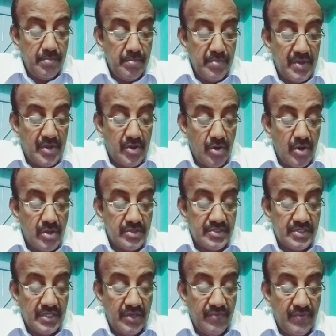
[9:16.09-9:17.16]
because
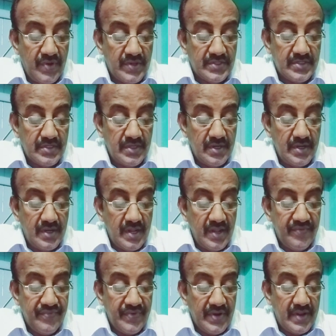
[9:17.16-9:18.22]
he was
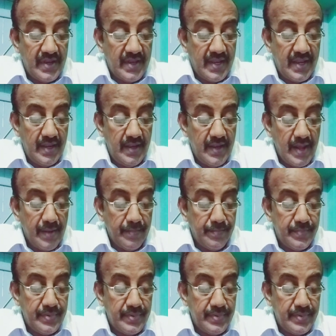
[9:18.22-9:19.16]
deaf and dumb.